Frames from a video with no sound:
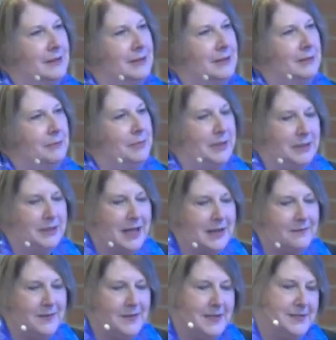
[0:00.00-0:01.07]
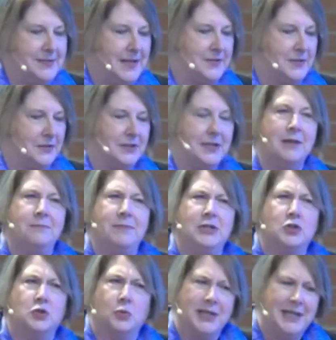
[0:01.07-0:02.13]
But life in the desert can be
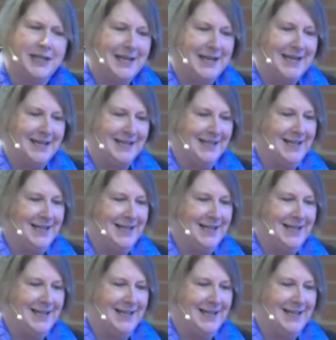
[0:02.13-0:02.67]
tricky.